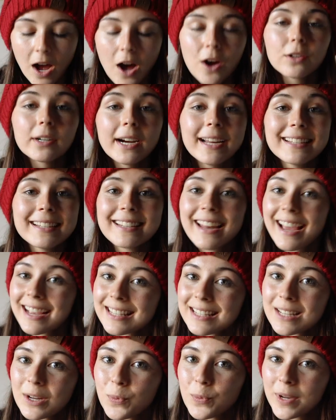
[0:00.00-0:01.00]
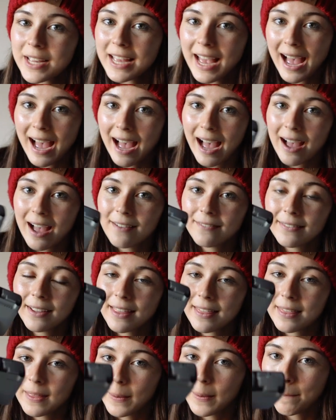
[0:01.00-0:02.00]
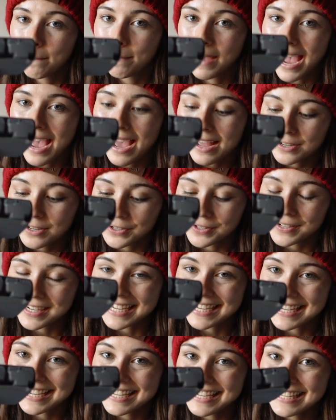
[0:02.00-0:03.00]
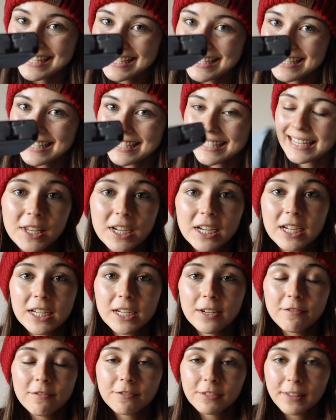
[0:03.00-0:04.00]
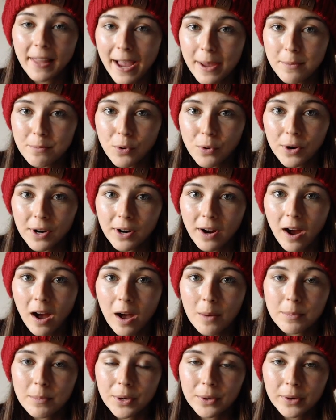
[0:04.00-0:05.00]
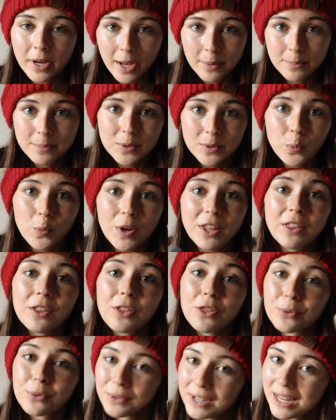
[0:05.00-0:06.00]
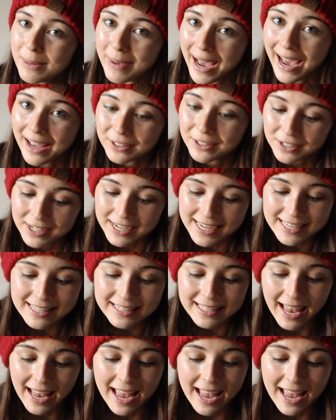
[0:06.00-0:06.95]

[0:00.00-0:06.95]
All right, next we have the batteries. The Fly More combo comes with 3 batteries